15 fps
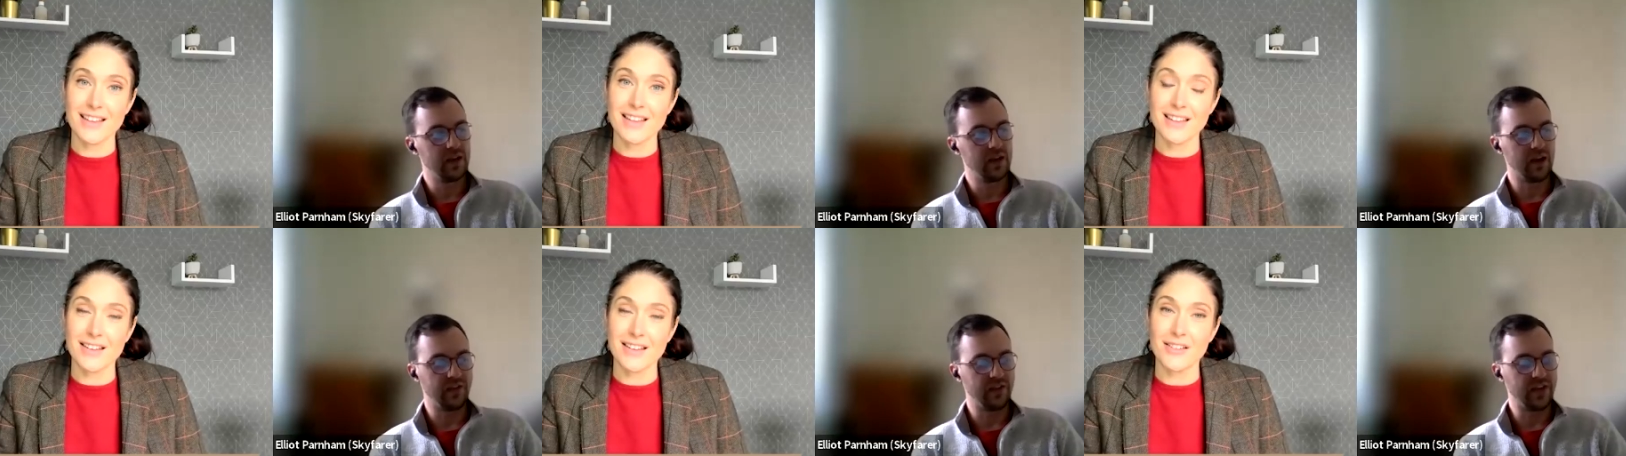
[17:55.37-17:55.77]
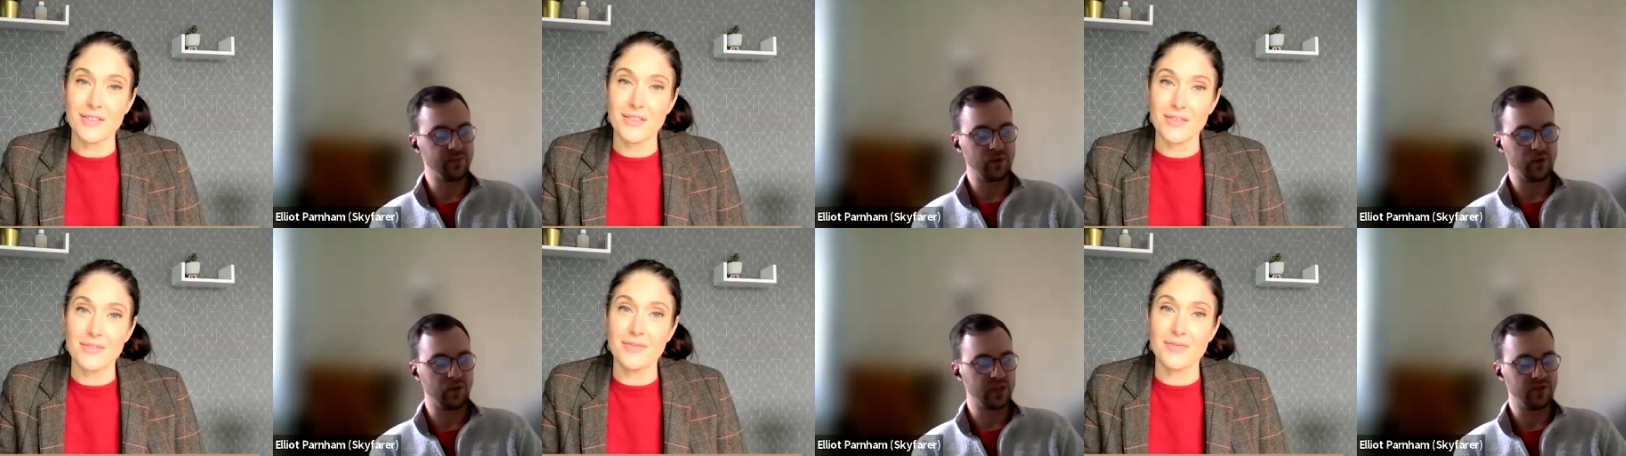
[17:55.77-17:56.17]
Speaker 1: uh, and that's
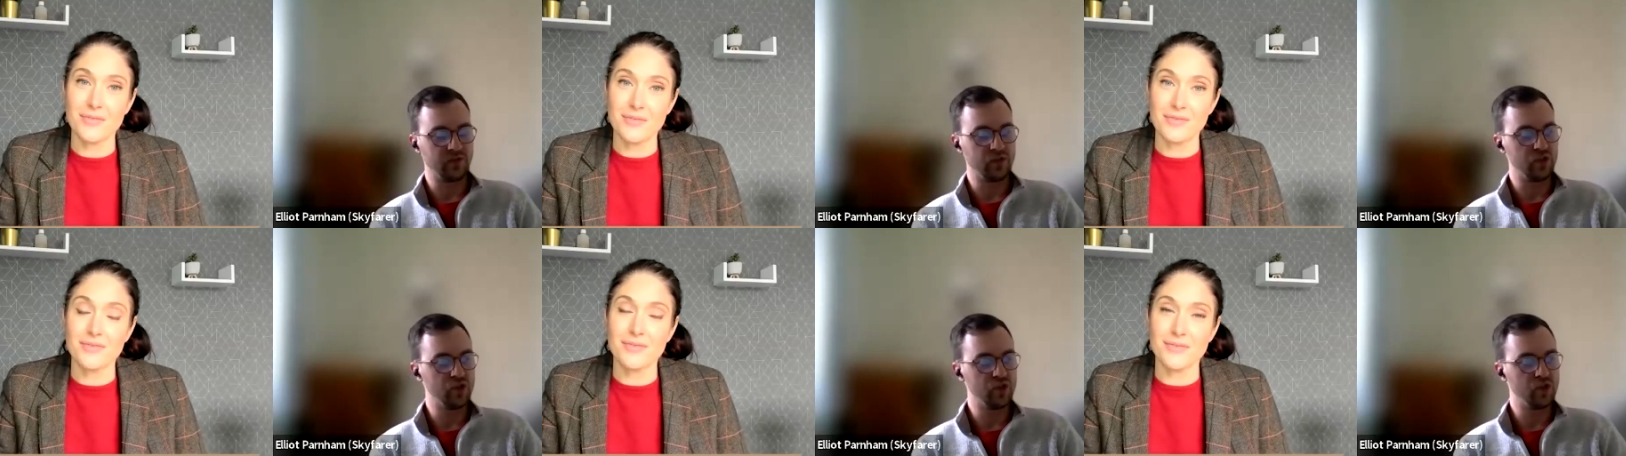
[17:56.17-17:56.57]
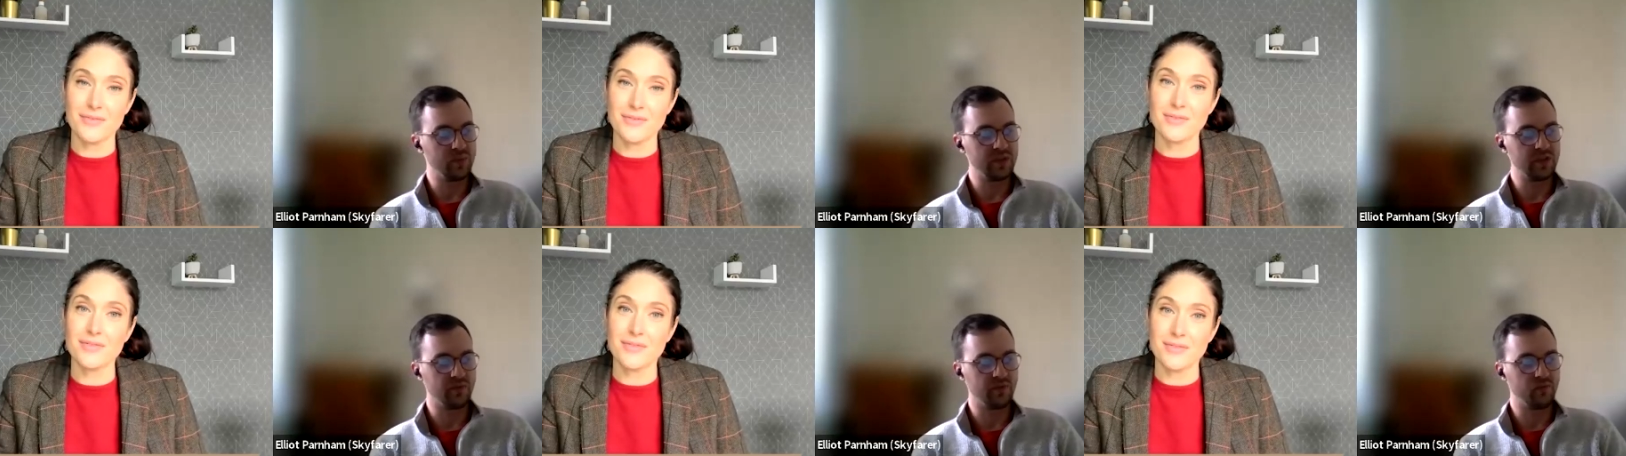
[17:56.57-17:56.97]
because I've just chucked
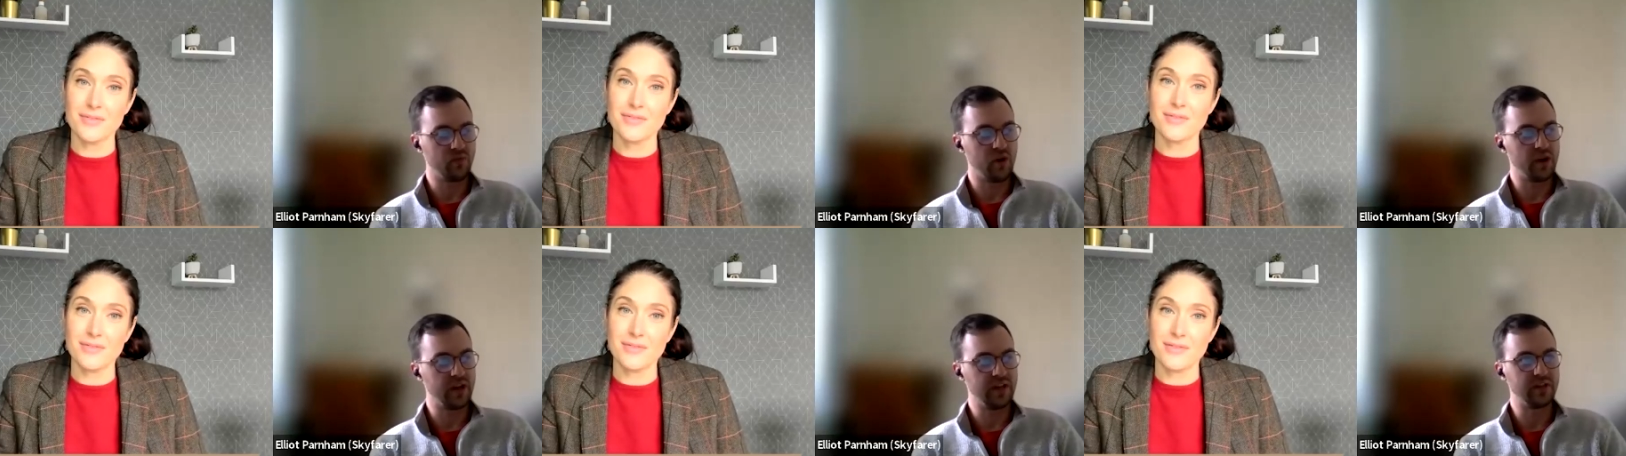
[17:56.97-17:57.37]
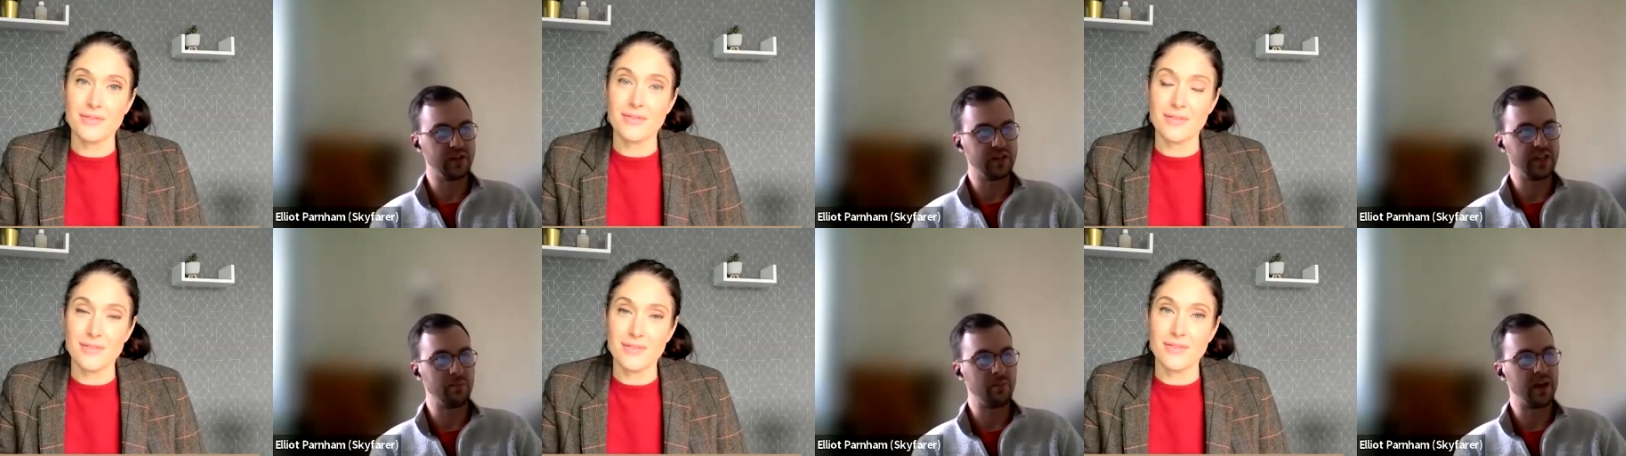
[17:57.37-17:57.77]
myself right in the
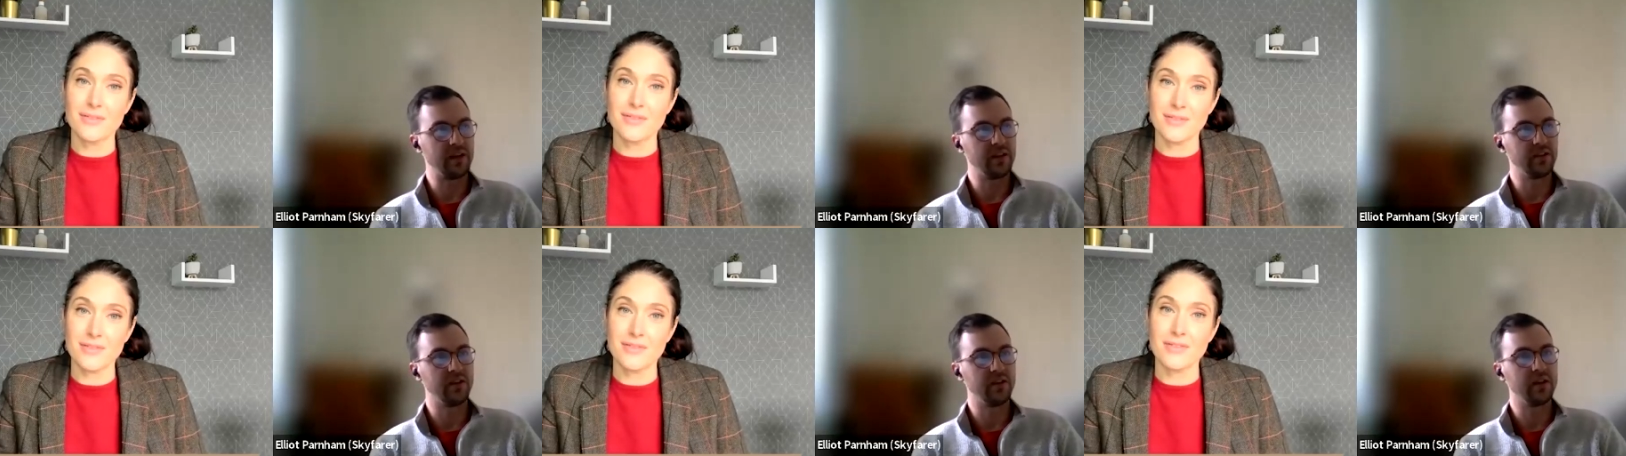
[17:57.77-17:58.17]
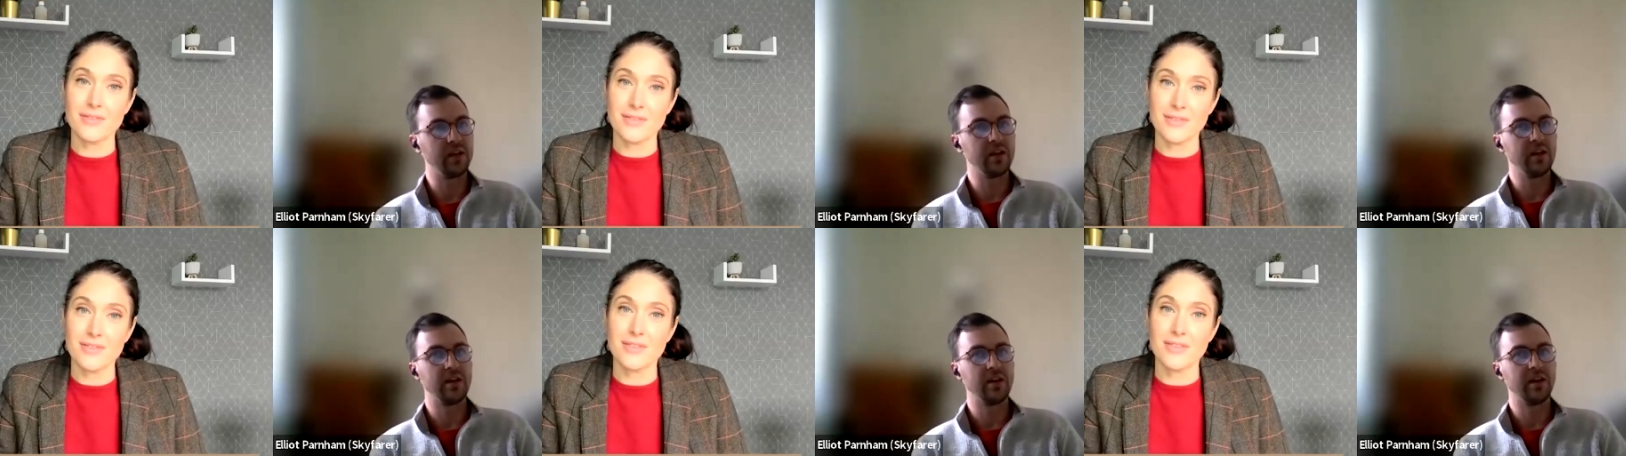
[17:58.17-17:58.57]
deep end and
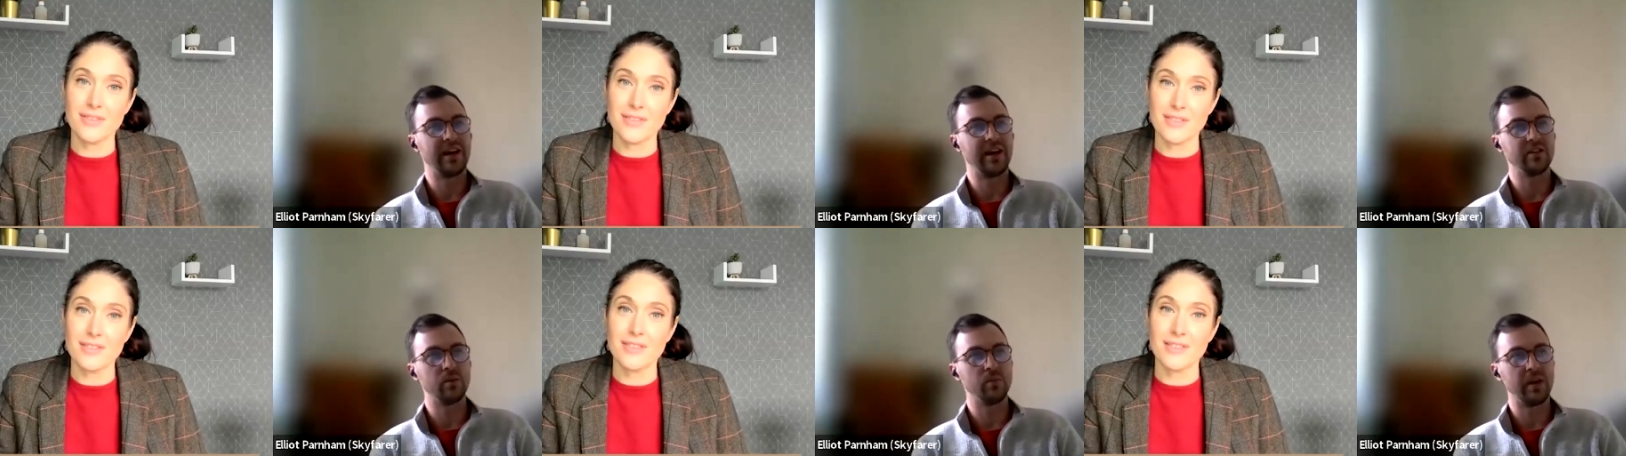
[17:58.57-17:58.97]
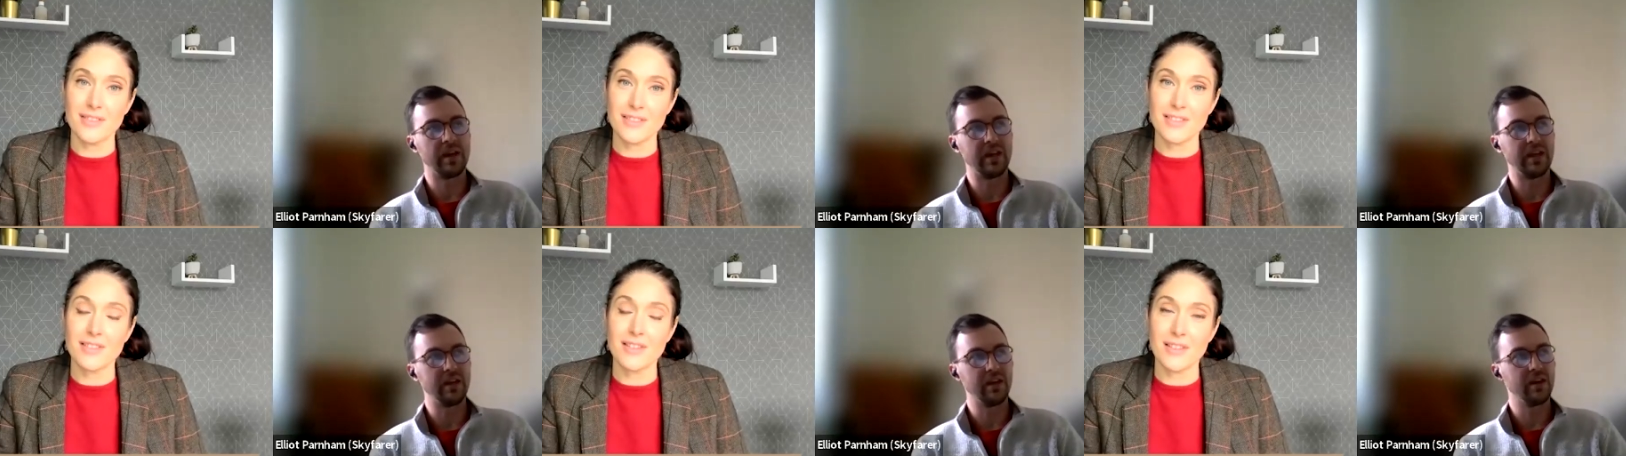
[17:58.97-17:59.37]
and had to
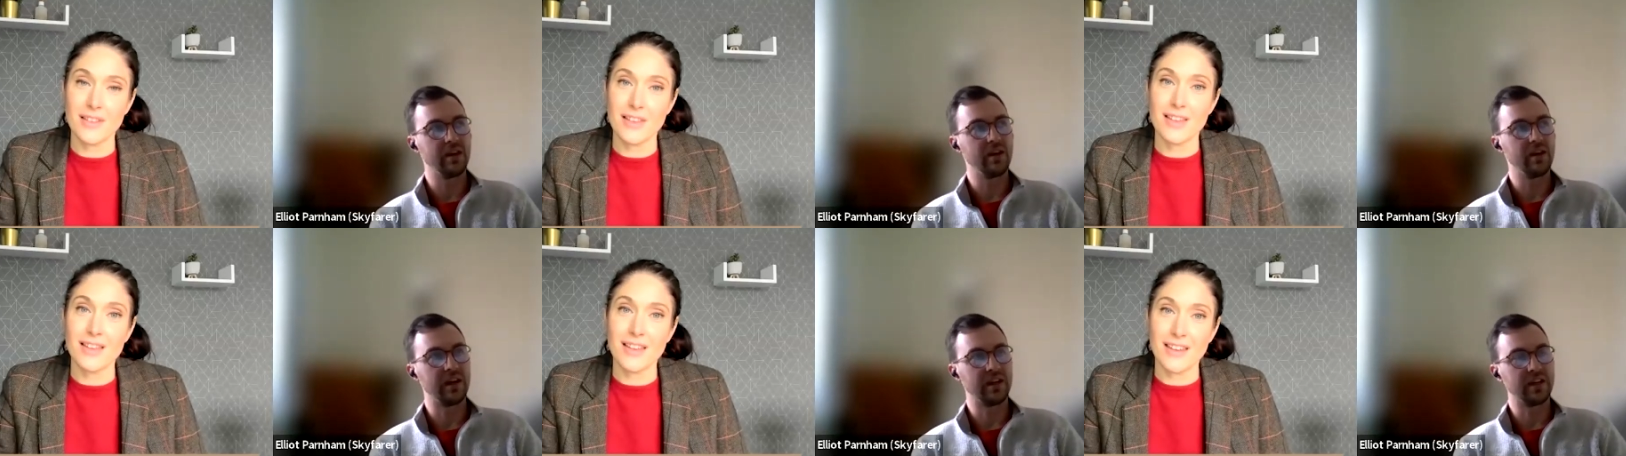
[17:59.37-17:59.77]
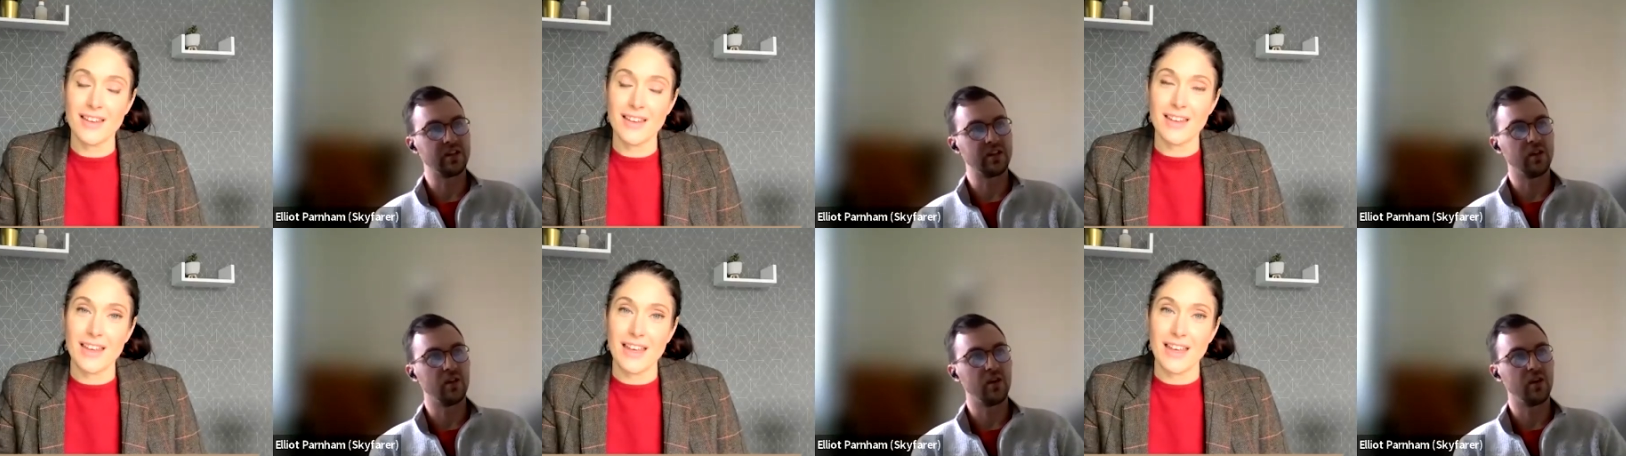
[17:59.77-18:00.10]
be, I guess, a